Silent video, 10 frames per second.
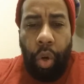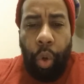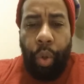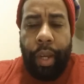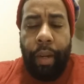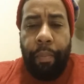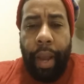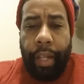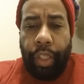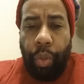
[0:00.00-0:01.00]
Who can
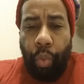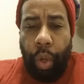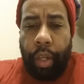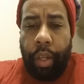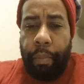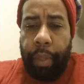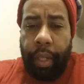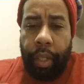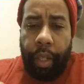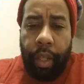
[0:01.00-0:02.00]
imagine what could
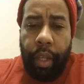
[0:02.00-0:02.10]
be